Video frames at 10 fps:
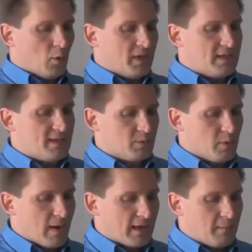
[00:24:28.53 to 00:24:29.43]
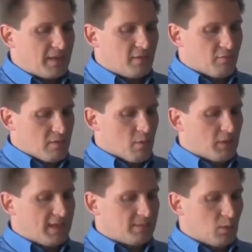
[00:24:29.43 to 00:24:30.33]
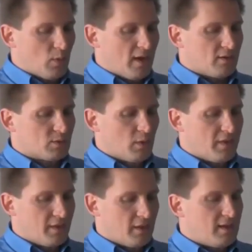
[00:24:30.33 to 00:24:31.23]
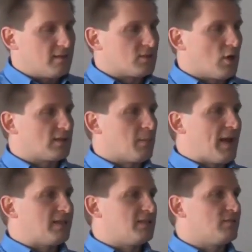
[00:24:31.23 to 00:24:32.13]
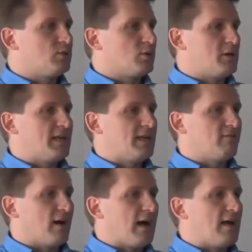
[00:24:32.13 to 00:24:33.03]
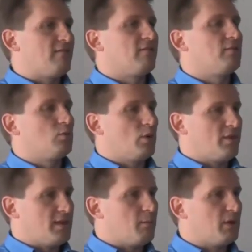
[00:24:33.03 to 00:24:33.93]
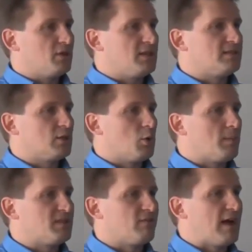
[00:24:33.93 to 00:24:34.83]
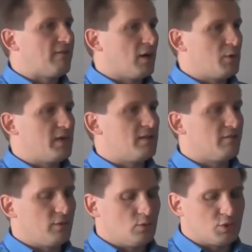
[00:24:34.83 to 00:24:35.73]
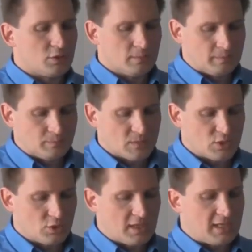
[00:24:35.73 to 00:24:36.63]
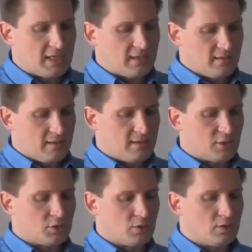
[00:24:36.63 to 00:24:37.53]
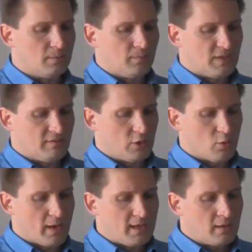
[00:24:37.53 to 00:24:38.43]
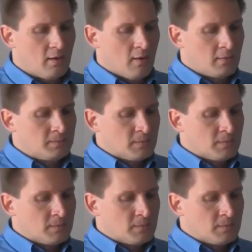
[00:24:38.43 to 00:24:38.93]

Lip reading: And what we did is we recommended 3 replacement wells with an installed capacity of 285 with the ability to go up to 500 in the future should they need the additional flow rate.